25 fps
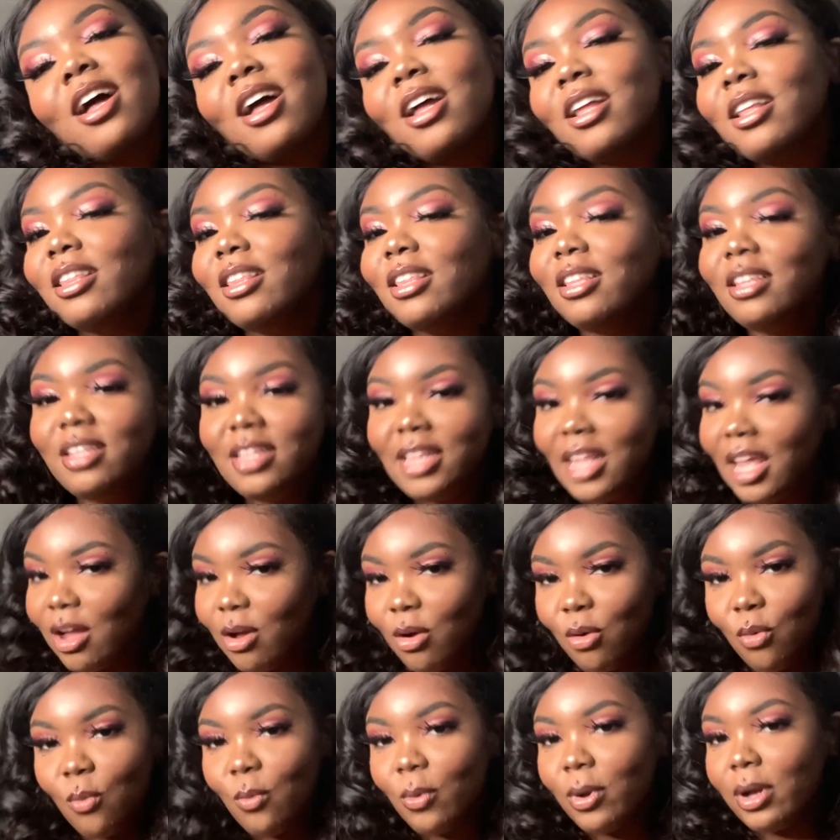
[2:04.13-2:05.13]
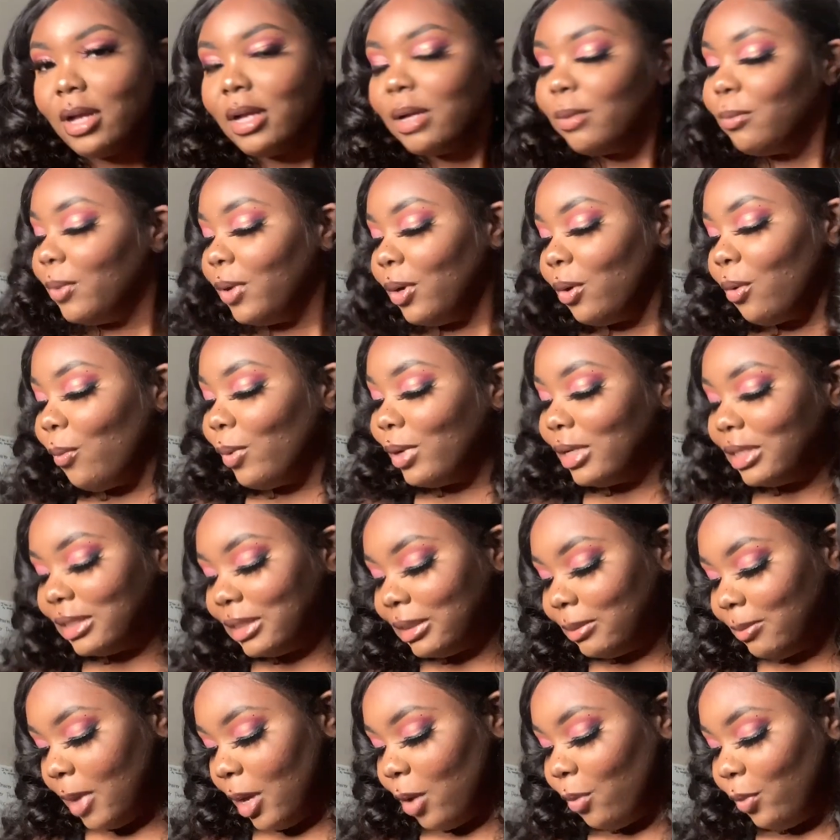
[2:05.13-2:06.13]
we don't want to
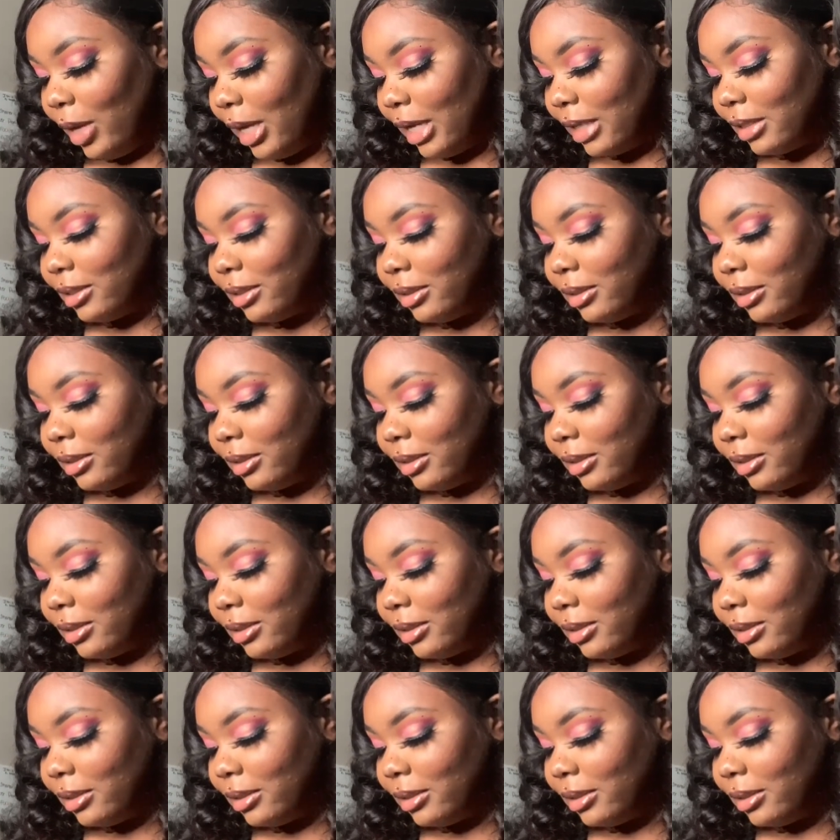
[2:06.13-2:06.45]
smell it.